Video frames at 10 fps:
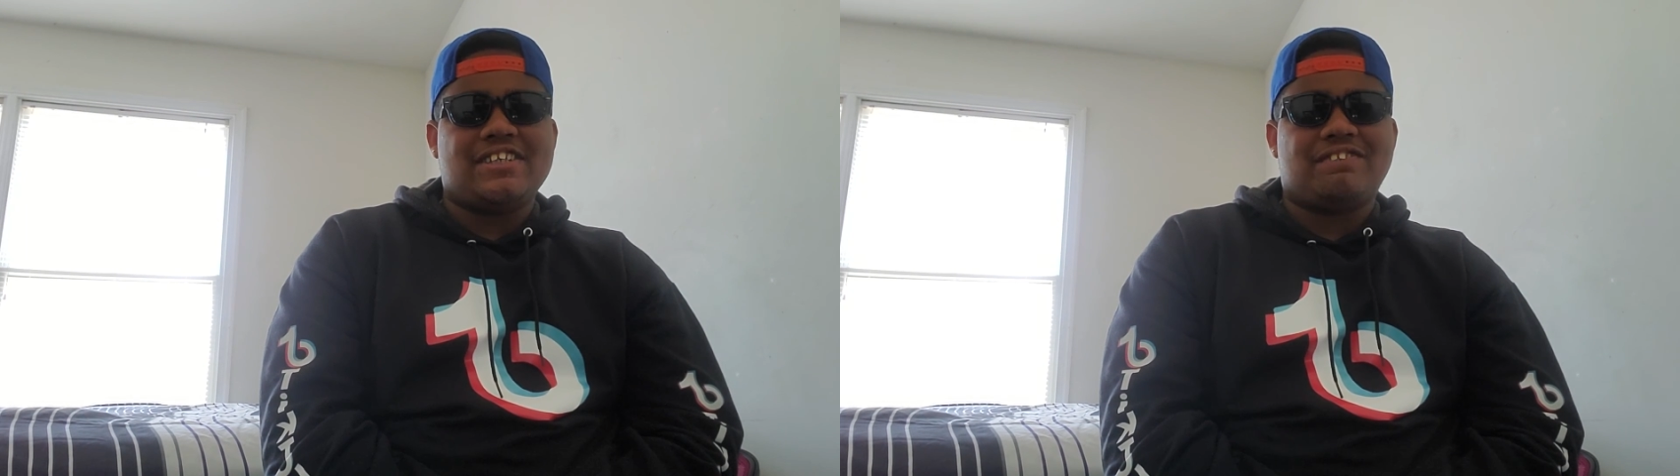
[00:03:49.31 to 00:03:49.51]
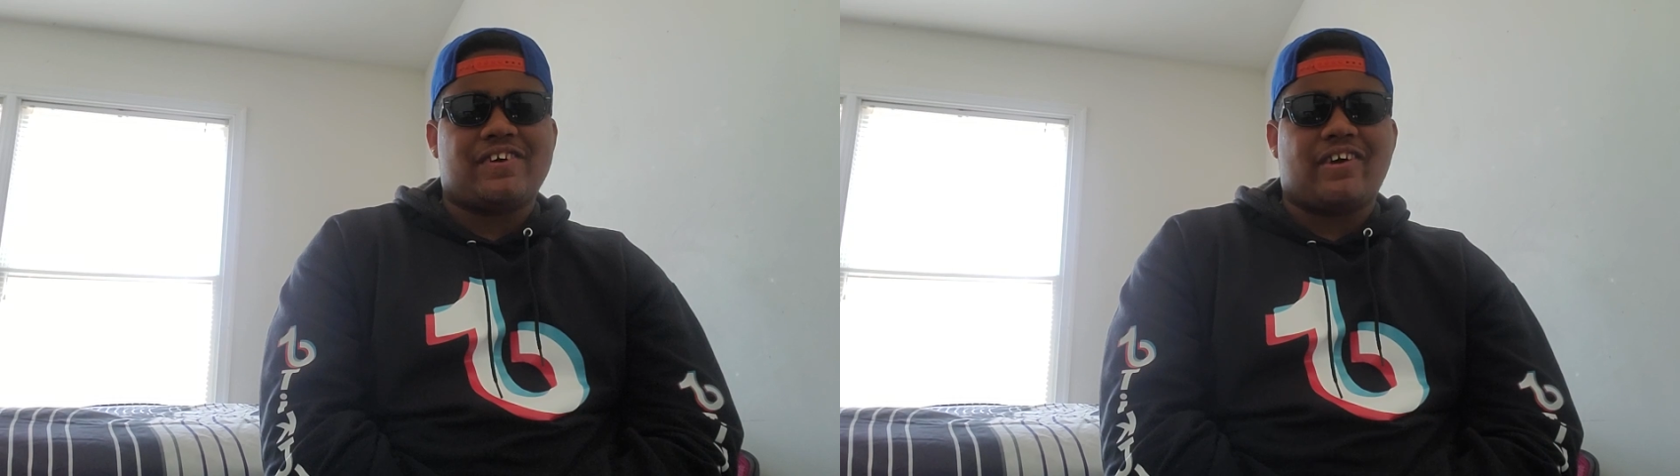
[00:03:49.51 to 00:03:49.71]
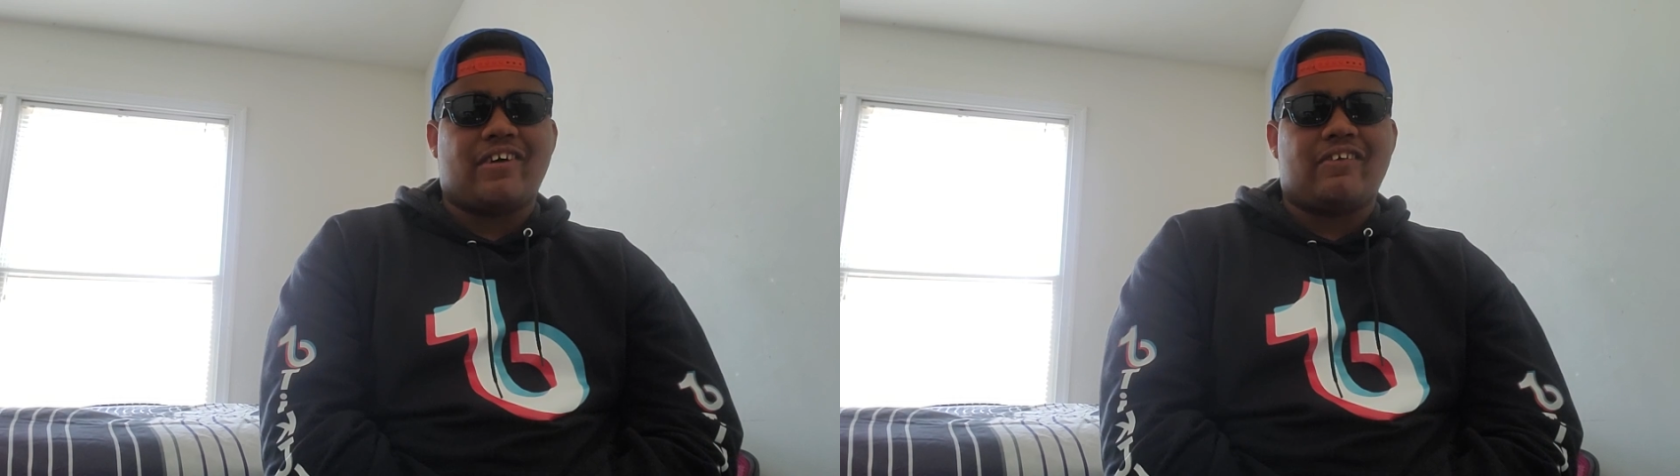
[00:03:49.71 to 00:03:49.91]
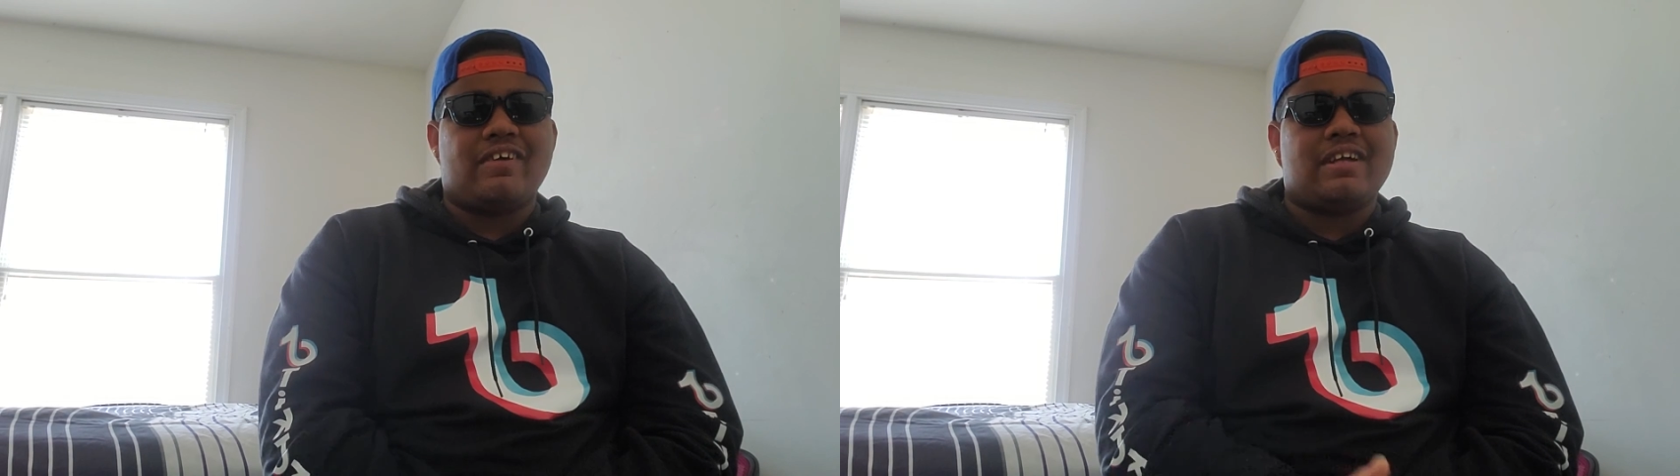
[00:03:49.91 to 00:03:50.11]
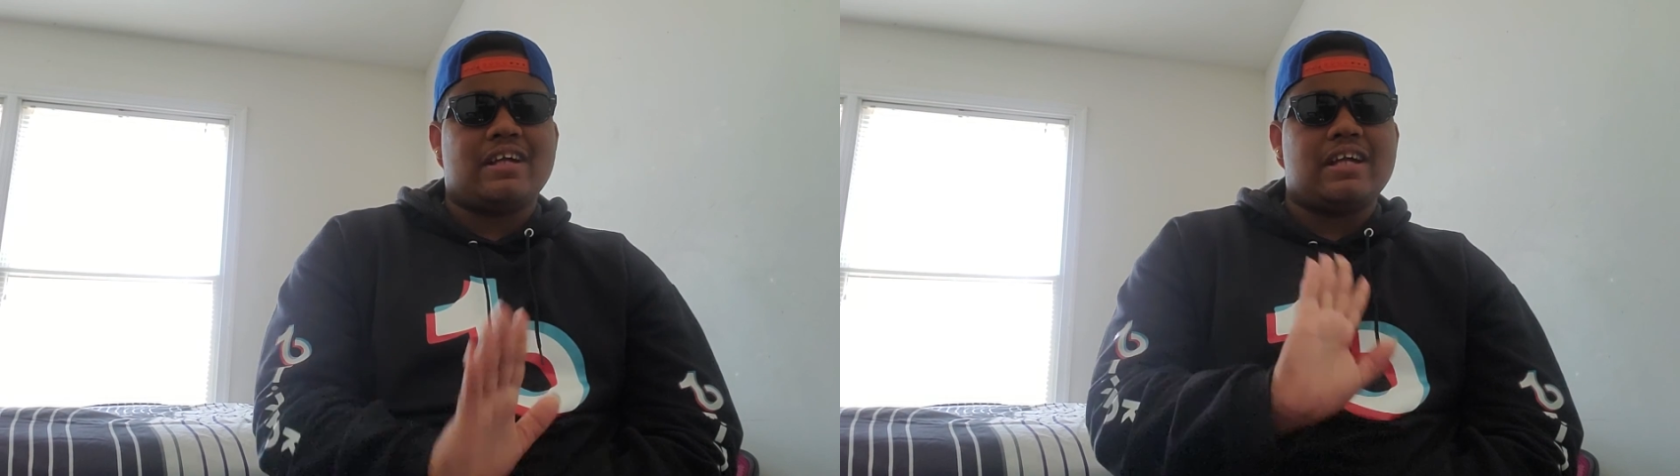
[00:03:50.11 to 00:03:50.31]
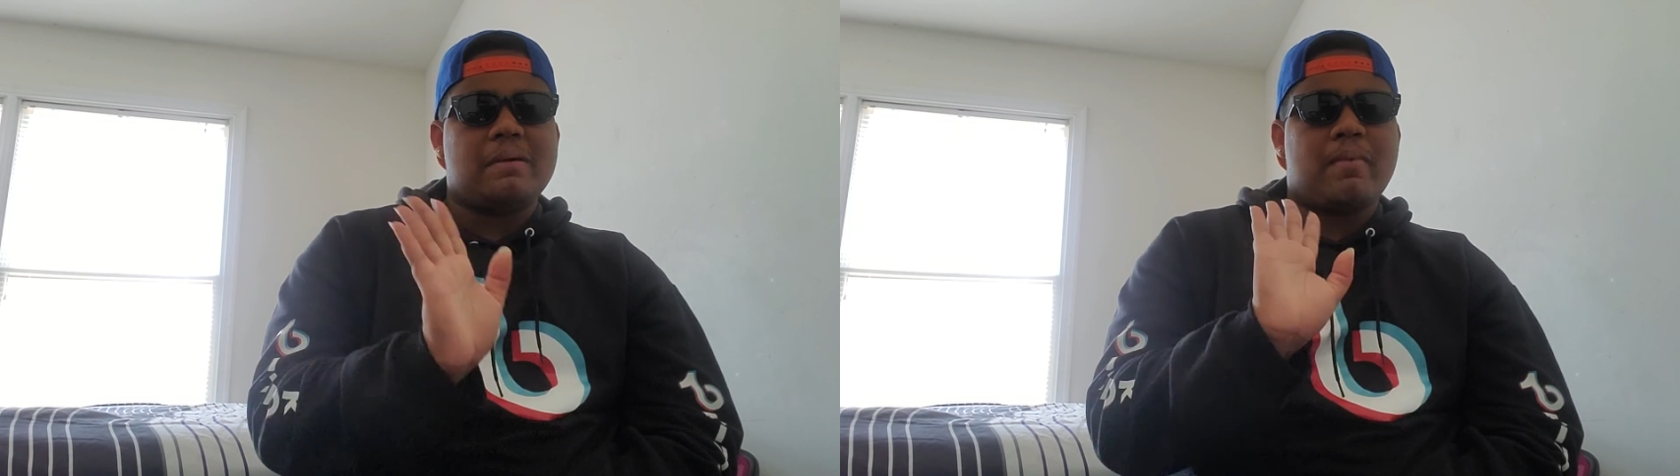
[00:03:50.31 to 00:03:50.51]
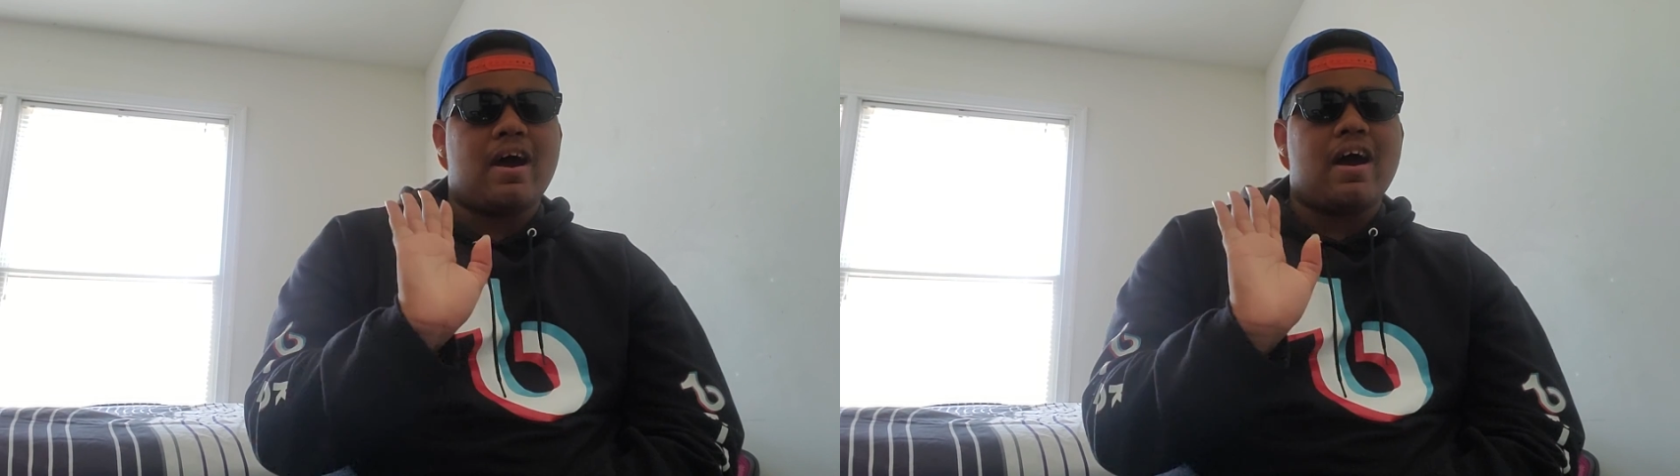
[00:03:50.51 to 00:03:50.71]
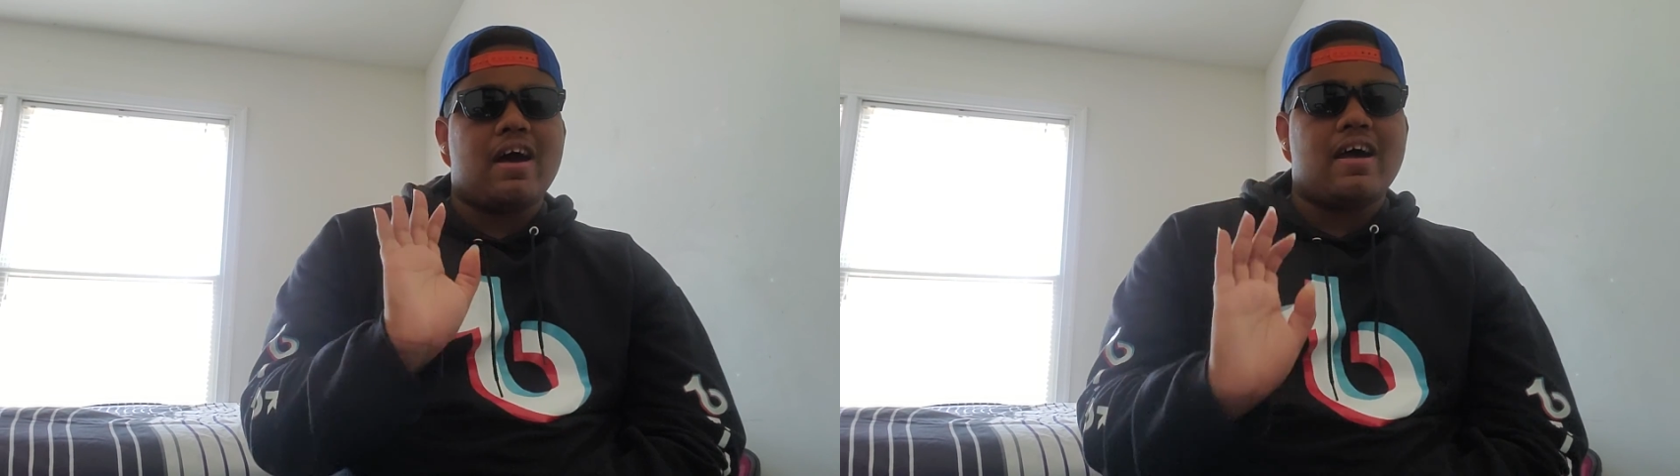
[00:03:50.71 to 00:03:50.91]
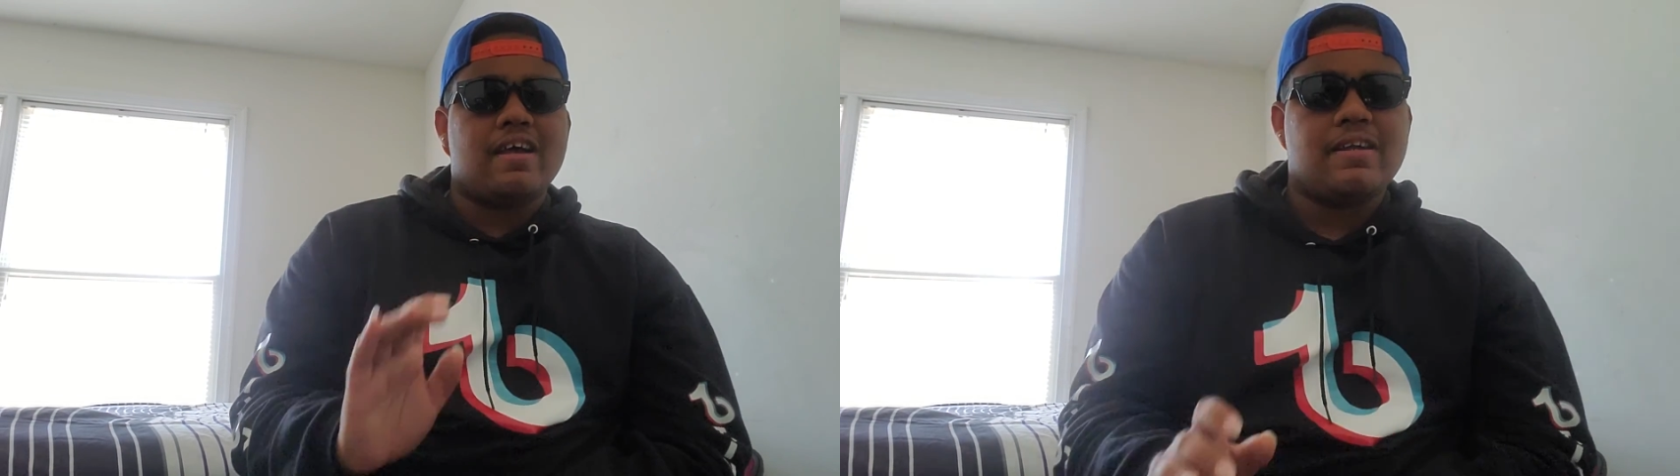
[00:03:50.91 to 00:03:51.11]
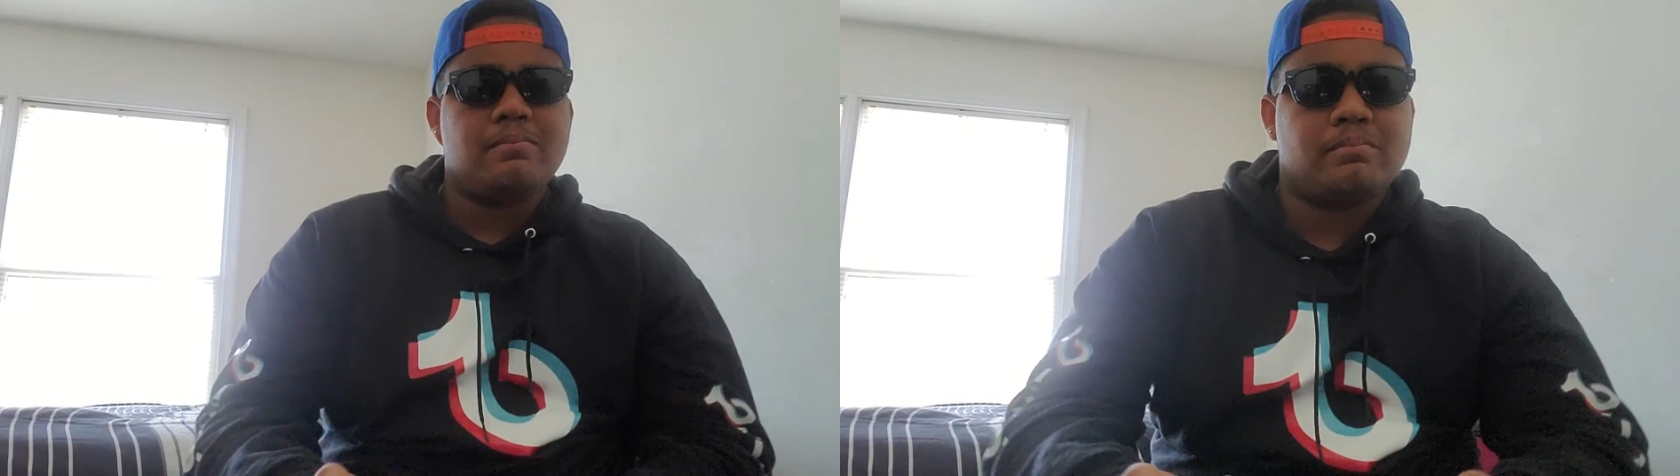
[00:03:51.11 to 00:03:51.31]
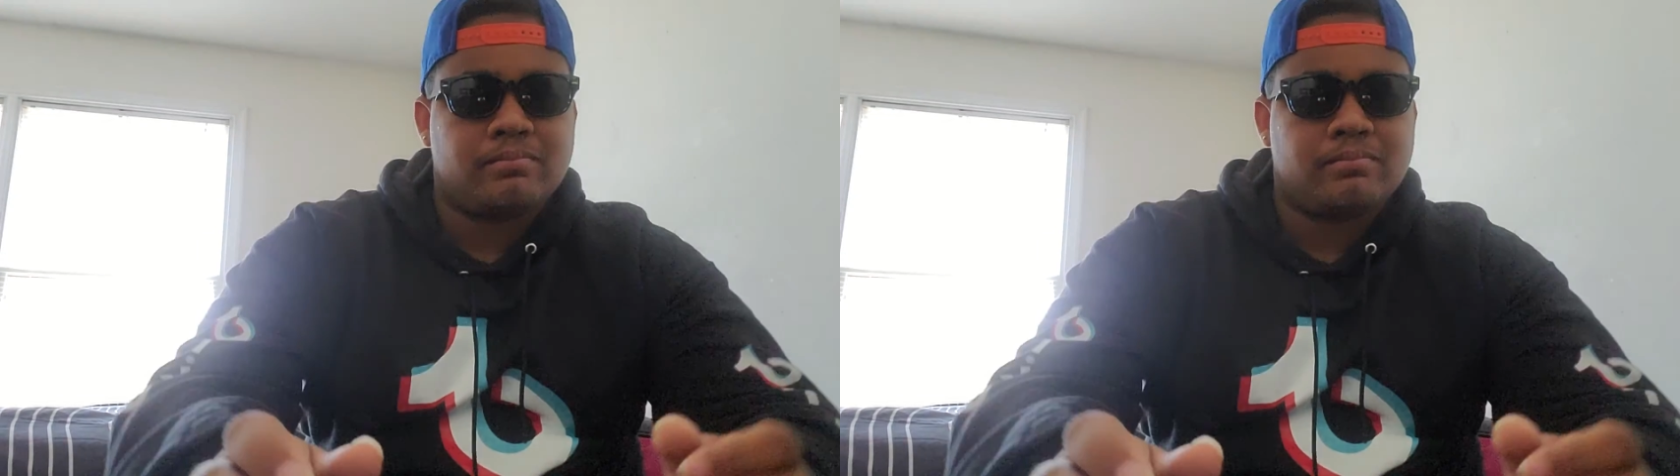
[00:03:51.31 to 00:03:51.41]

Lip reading: tomorrow. Goodbye.